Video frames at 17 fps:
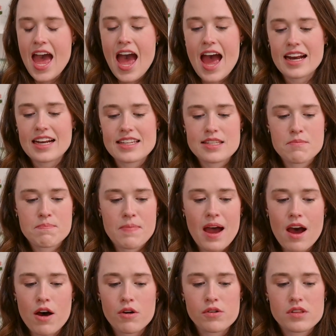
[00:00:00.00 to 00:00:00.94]
and it's
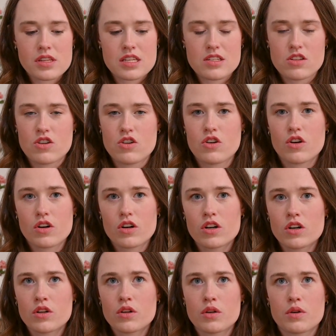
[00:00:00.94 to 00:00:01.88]
about this
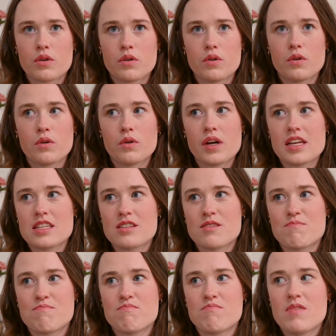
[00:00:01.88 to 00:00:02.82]
girl who is